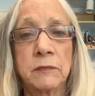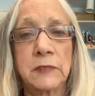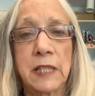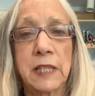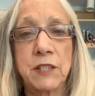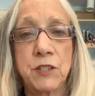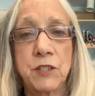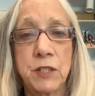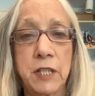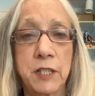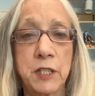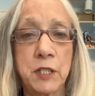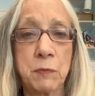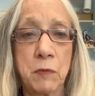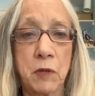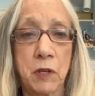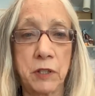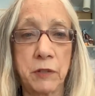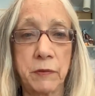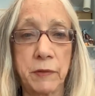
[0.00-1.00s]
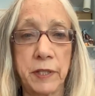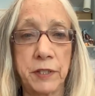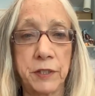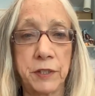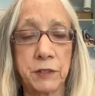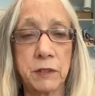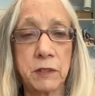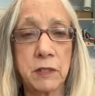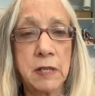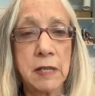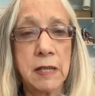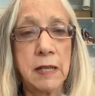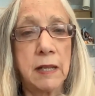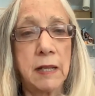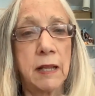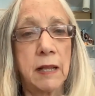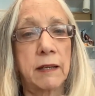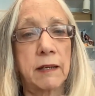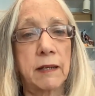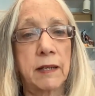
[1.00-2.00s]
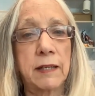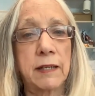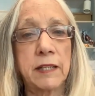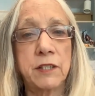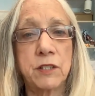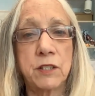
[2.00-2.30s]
and today's moderator. And I'd like